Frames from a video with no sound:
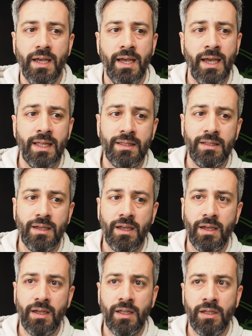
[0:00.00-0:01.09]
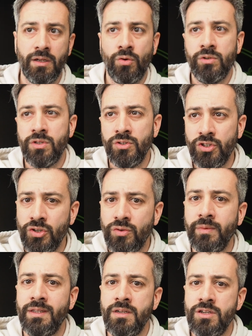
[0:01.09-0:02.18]
And also the
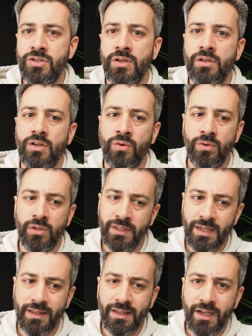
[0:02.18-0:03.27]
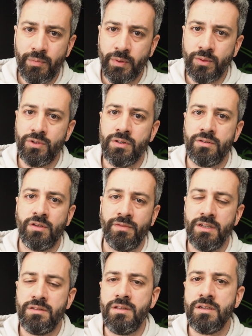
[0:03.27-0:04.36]
documentation, all the entire process of
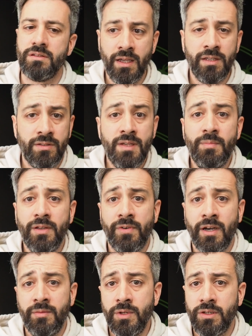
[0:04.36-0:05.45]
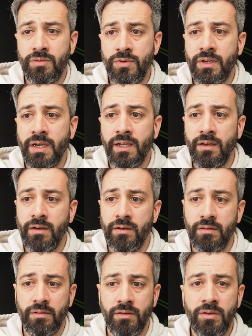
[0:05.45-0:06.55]
these things is simplified because you can
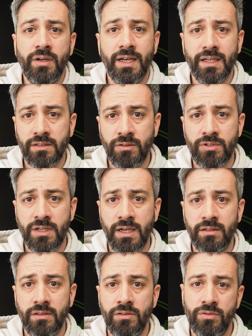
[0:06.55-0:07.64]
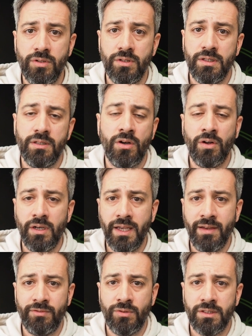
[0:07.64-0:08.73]
ask outside and you don't only
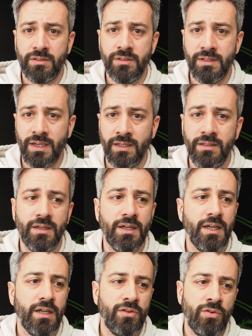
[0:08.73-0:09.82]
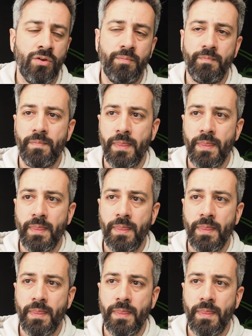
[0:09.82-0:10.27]
have to ask inside. So,